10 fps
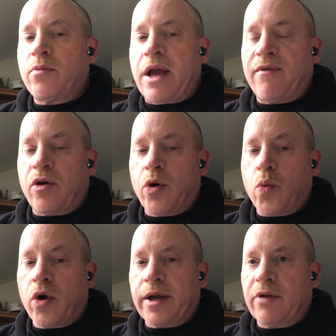We have a good
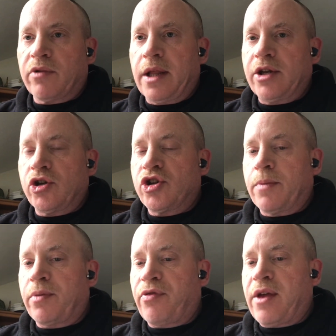working
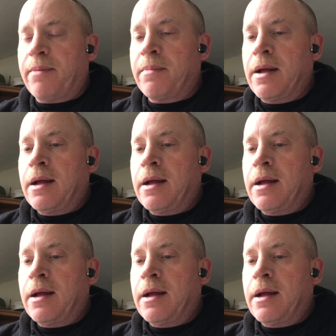relationship with them.